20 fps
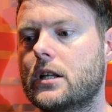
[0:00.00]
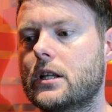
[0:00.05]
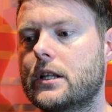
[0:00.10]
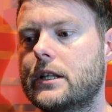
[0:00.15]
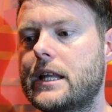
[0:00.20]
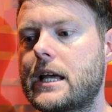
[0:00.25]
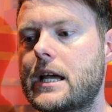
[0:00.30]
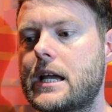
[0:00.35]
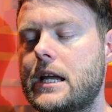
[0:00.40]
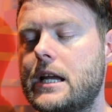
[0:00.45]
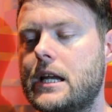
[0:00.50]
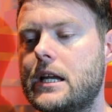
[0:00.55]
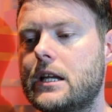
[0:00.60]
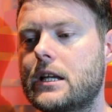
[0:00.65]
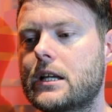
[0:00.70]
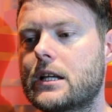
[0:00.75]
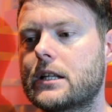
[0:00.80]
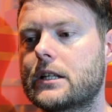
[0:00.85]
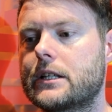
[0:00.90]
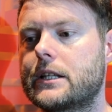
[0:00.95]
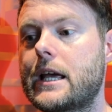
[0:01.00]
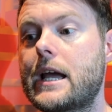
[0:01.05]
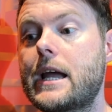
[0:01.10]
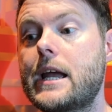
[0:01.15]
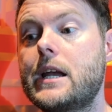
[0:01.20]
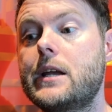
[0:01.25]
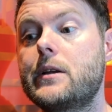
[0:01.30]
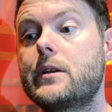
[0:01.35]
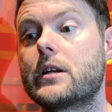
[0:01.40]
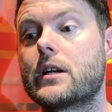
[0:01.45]

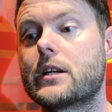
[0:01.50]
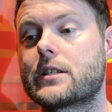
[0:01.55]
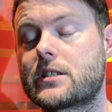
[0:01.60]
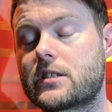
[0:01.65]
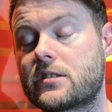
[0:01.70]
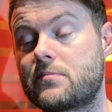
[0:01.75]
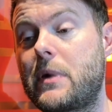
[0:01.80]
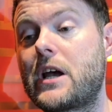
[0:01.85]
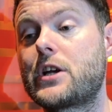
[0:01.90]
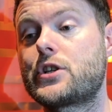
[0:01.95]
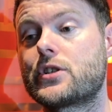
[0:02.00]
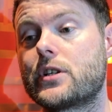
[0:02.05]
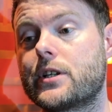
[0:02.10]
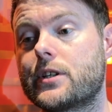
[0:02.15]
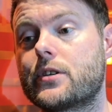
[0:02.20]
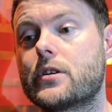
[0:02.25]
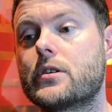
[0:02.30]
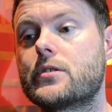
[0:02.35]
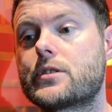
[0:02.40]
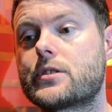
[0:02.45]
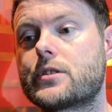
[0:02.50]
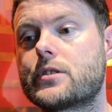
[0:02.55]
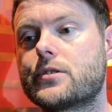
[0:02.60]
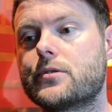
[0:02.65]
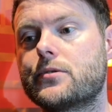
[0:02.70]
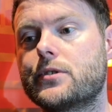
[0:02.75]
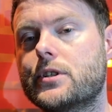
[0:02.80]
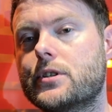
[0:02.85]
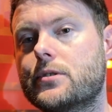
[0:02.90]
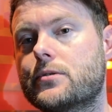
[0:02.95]
they especially those two
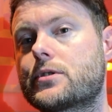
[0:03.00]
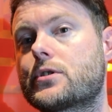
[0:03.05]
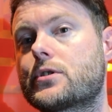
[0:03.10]
use